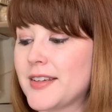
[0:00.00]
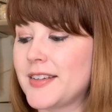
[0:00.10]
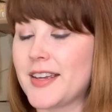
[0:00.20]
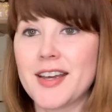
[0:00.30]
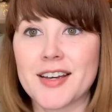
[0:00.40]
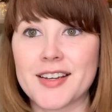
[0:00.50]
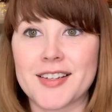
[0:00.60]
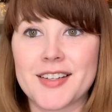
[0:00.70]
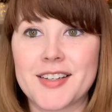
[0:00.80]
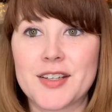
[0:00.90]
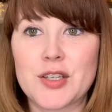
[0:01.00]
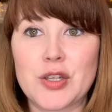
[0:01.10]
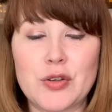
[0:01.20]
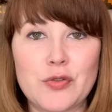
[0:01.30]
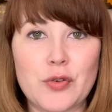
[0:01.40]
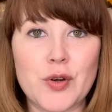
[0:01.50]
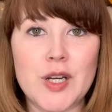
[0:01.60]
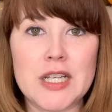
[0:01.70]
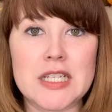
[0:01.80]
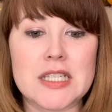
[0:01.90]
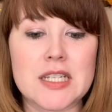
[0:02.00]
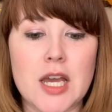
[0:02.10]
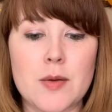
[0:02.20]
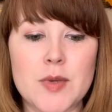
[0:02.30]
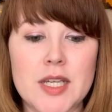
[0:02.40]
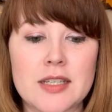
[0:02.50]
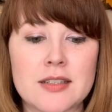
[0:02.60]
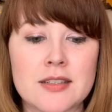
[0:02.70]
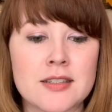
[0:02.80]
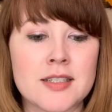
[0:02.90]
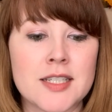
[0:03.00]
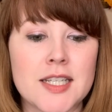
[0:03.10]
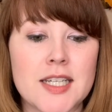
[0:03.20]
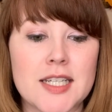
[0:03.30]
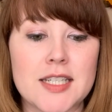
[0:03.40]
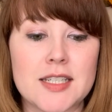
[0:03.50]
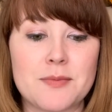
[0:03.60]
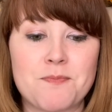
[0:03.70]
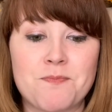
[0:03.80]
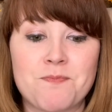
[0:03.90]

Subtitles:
yeah, Q4 is coming in